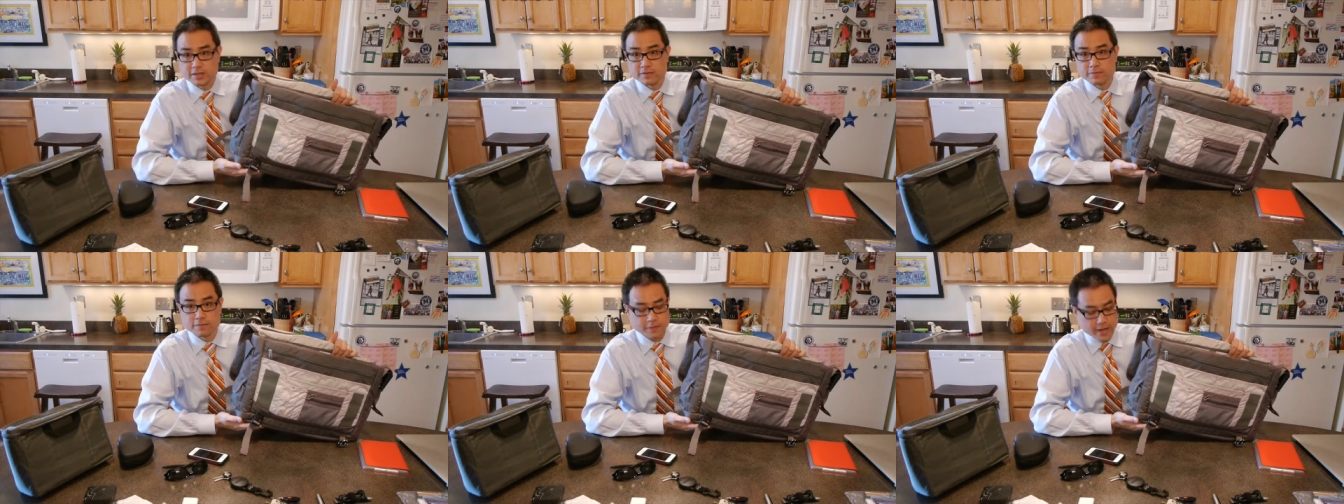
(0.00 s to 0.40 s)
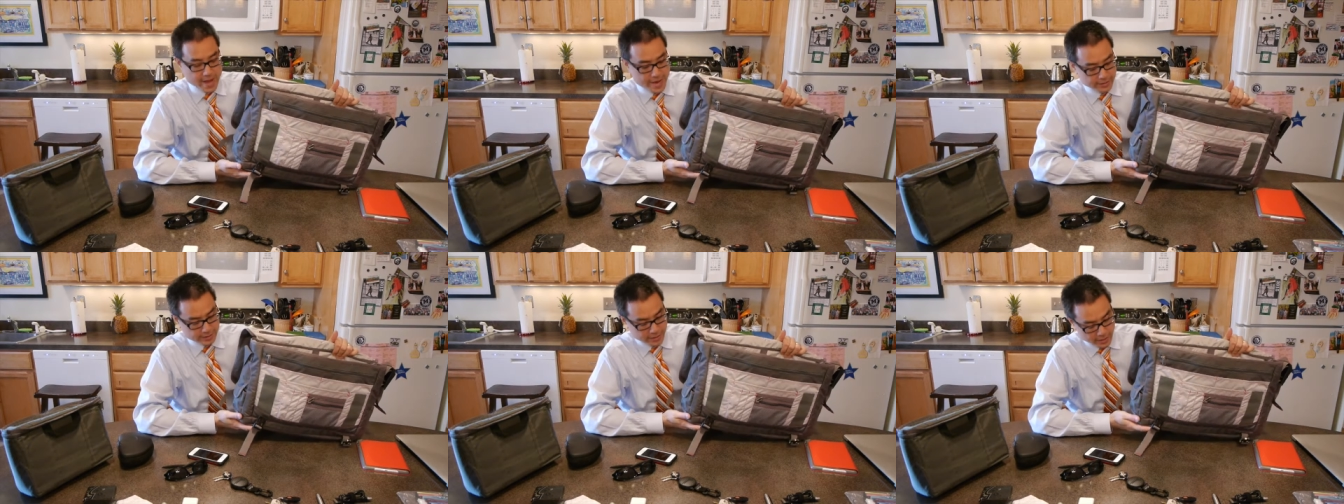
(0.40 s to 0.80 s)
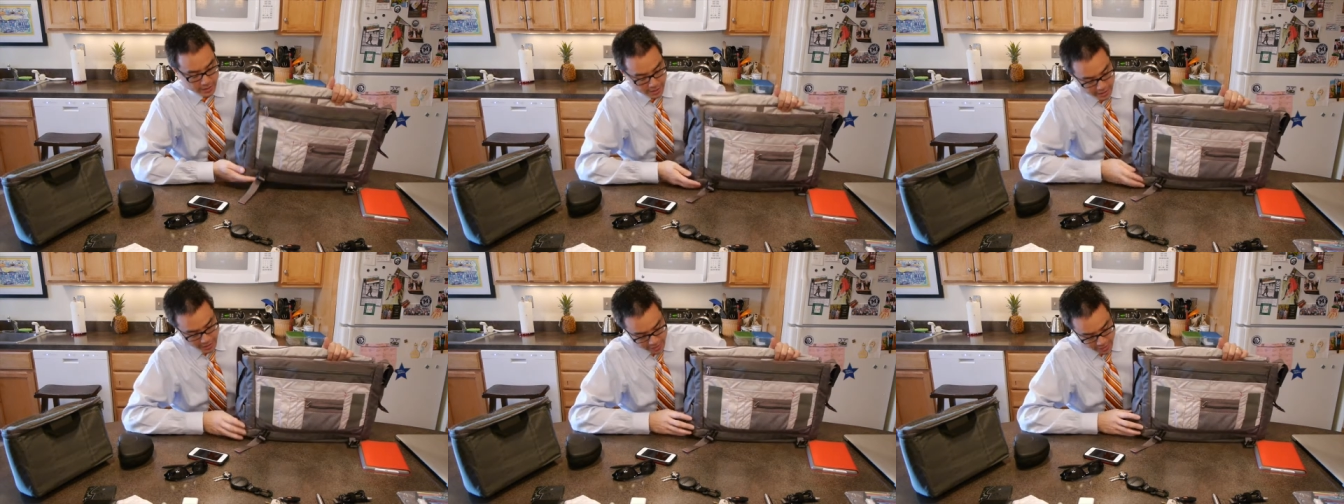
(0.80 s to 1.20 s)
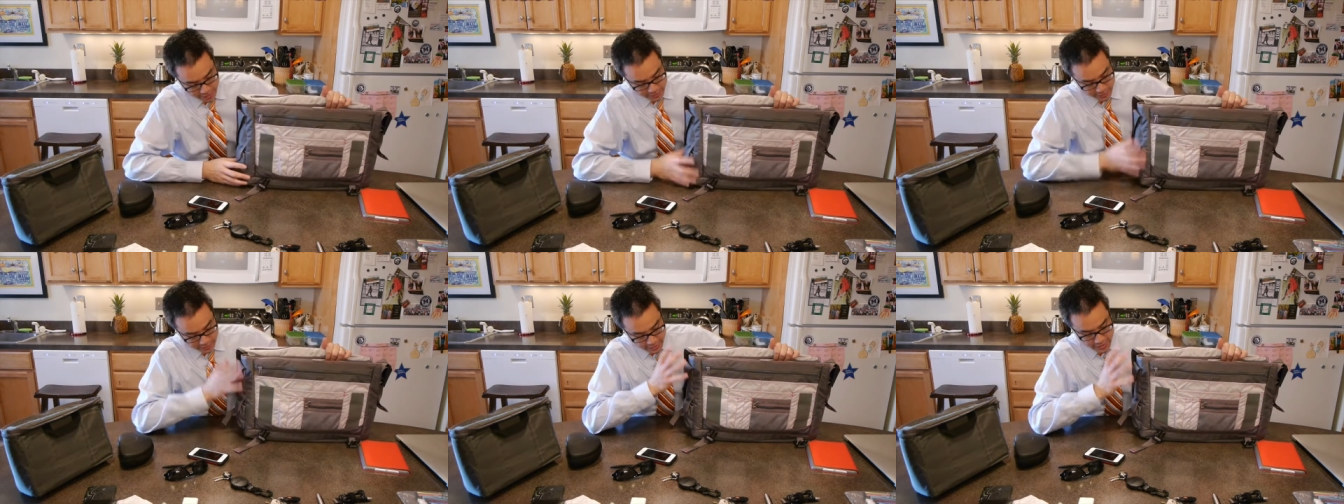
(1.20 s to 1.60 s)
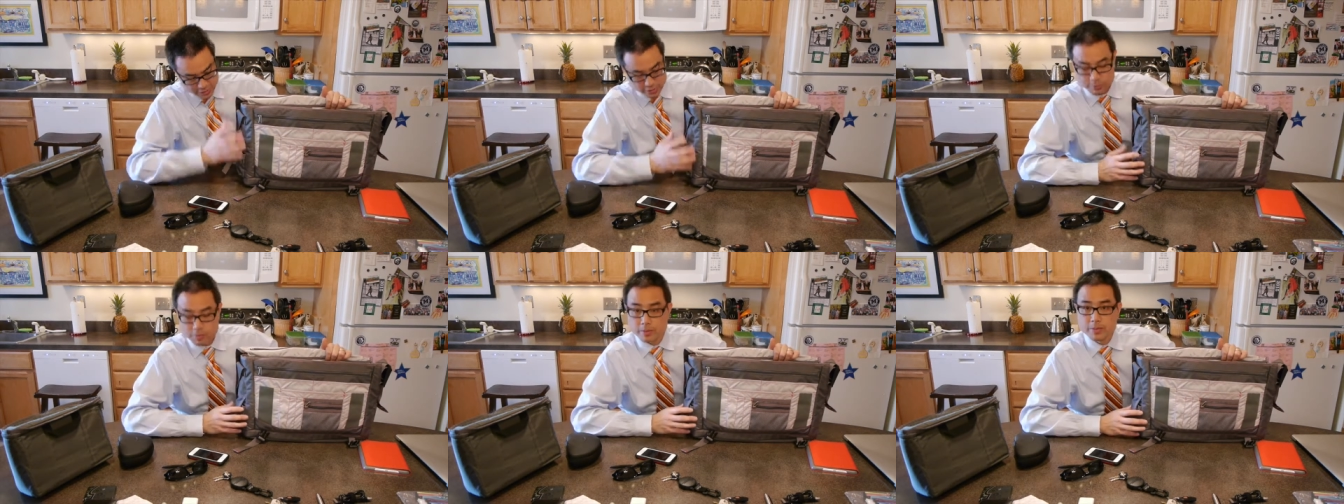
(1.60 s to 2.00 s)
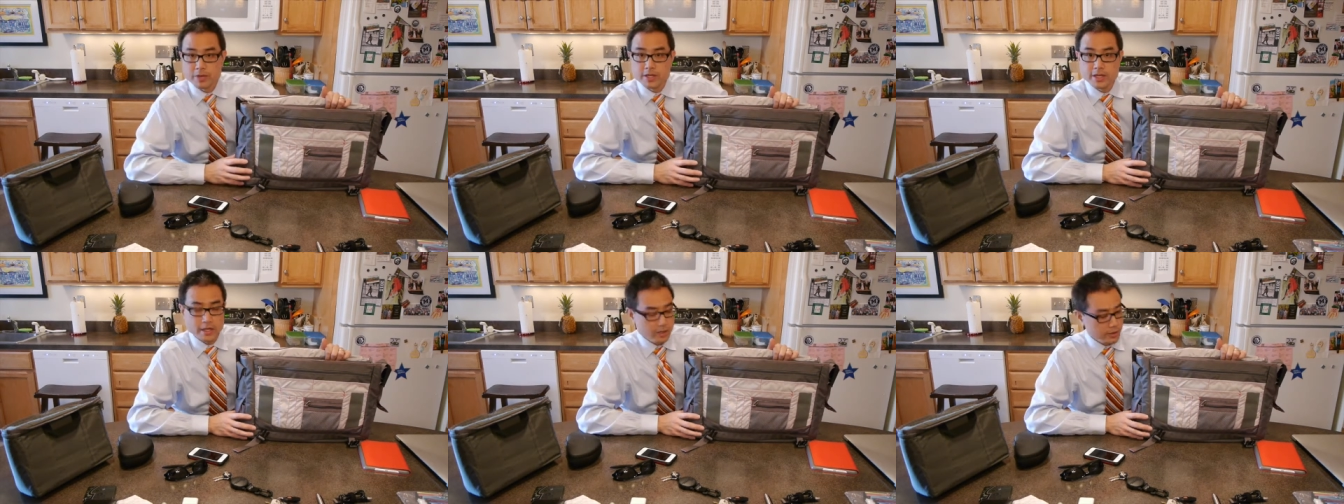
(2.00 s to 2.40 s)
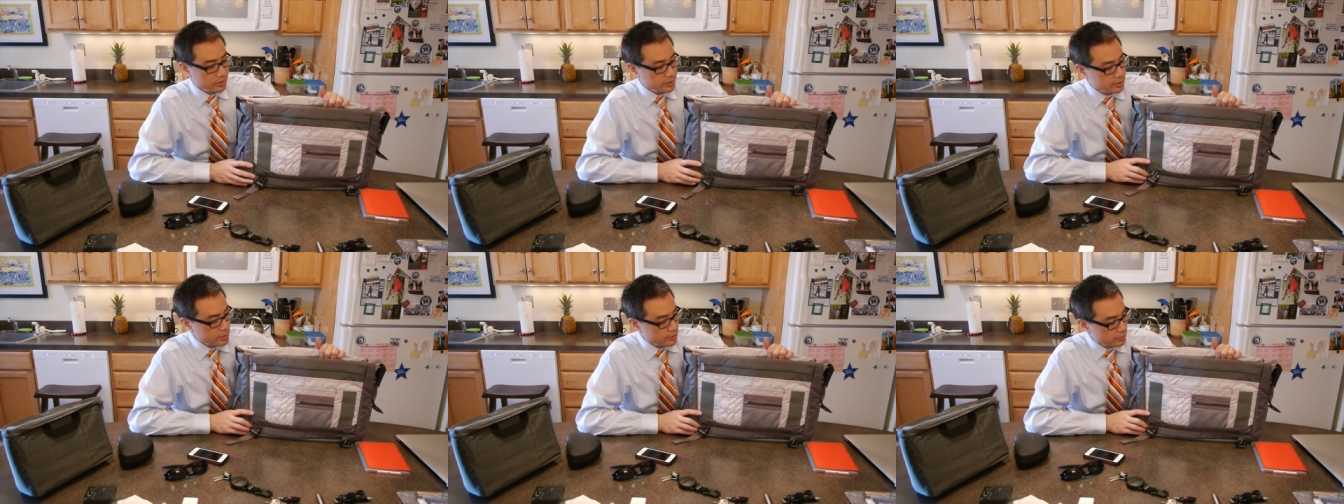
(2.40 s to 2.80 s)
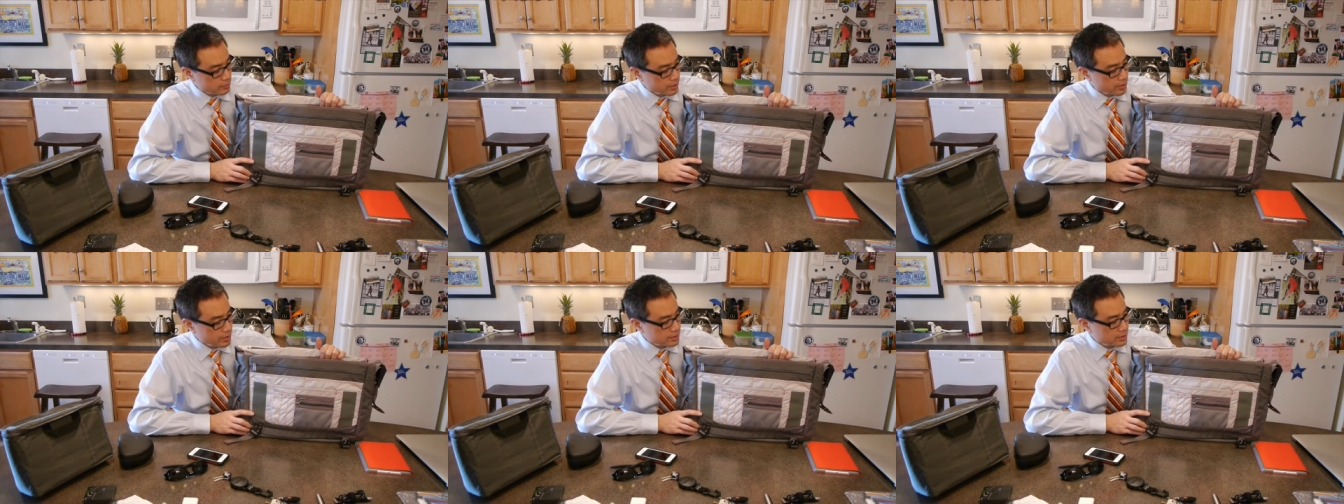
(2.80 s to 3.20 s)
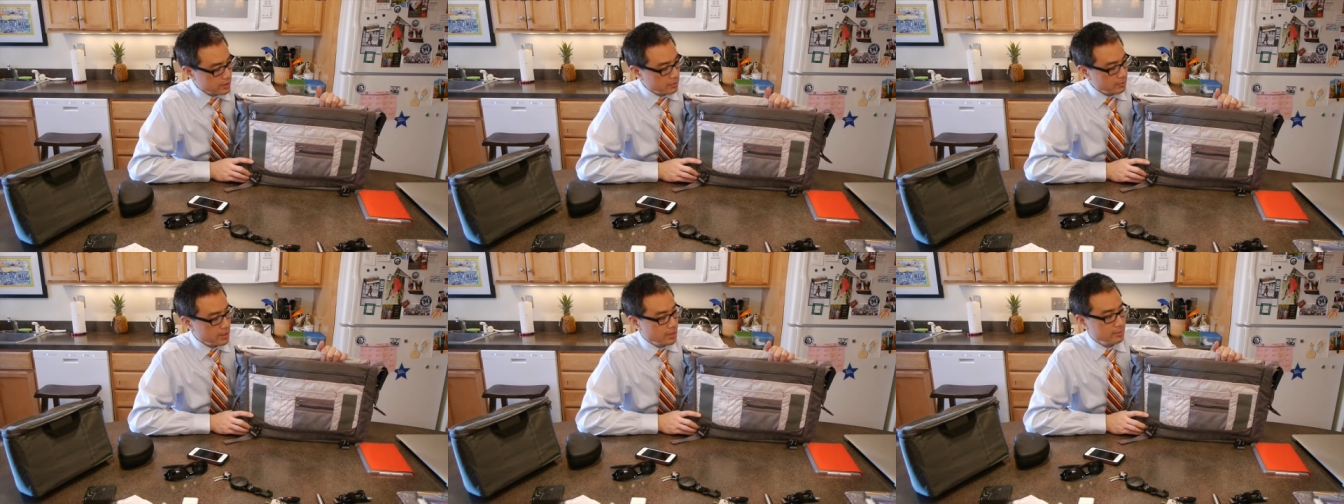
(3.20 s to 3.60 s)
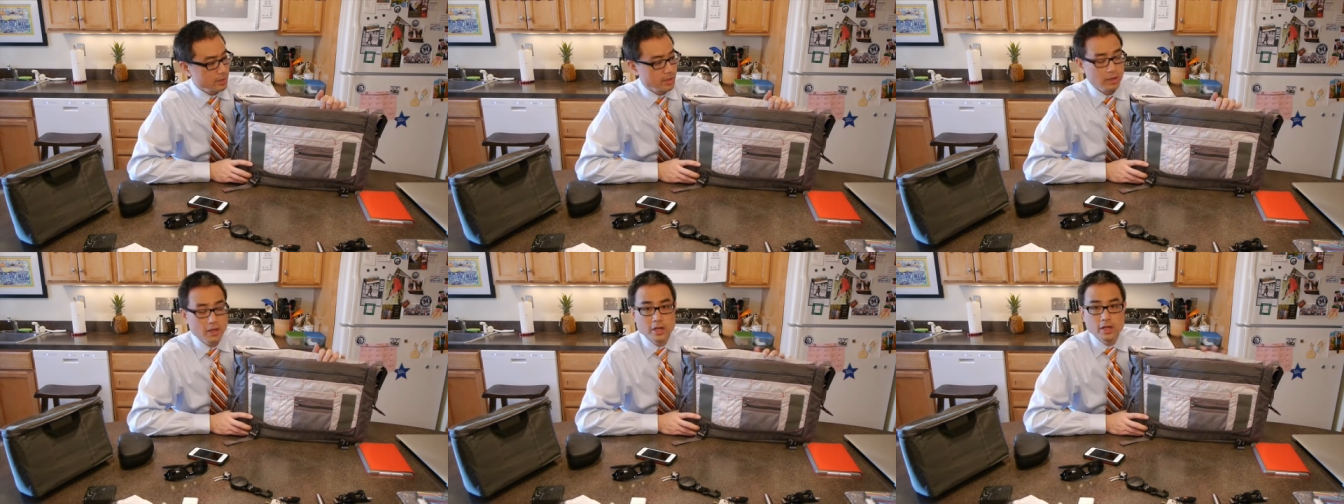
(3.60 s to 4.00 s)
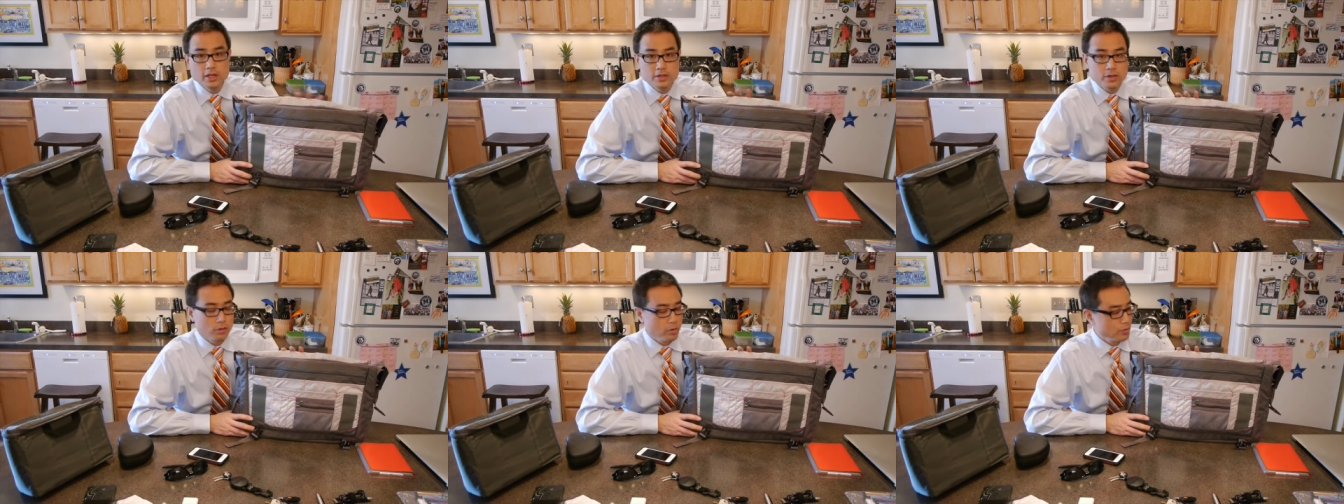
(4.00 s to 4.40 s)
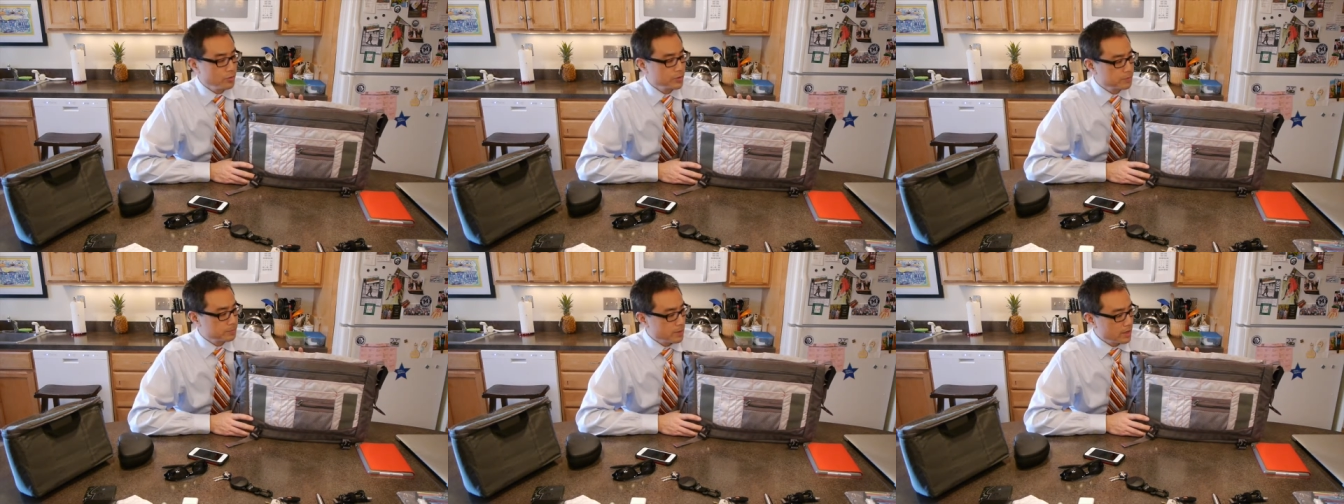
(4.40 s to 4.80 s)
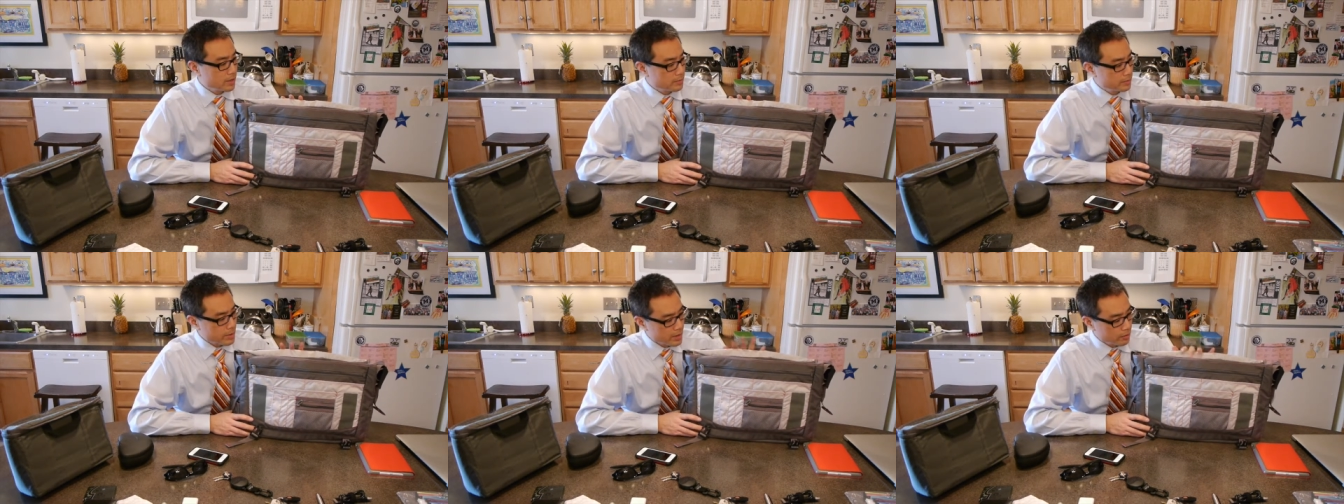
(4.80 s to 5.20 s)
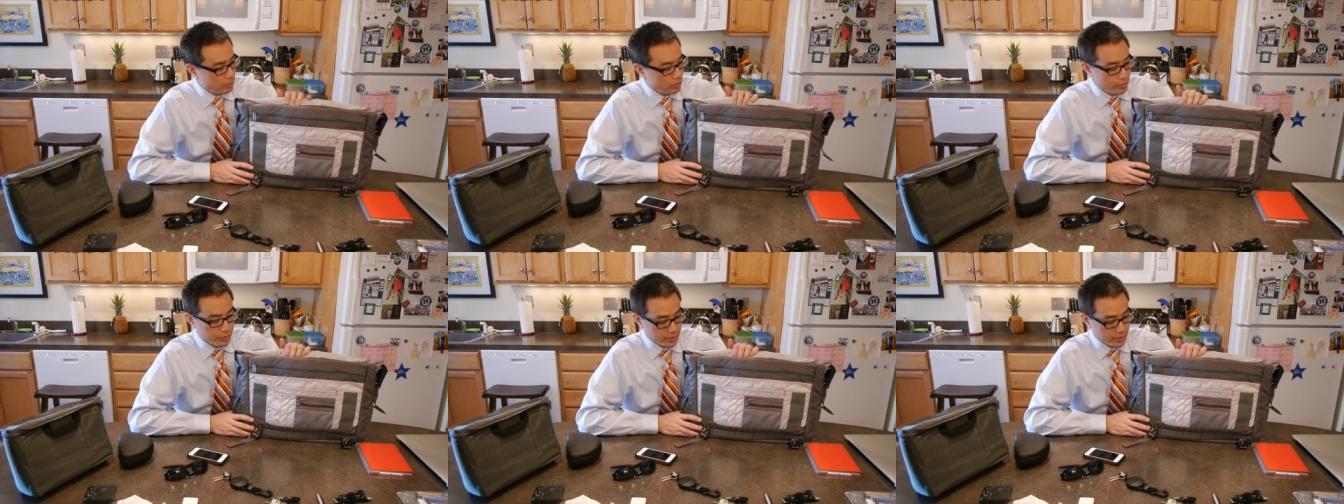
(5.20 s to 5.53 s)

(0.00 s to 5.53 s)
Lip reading: and flat, and the sides are perpendicular, so it really is going to be able to hold this. The bag will hold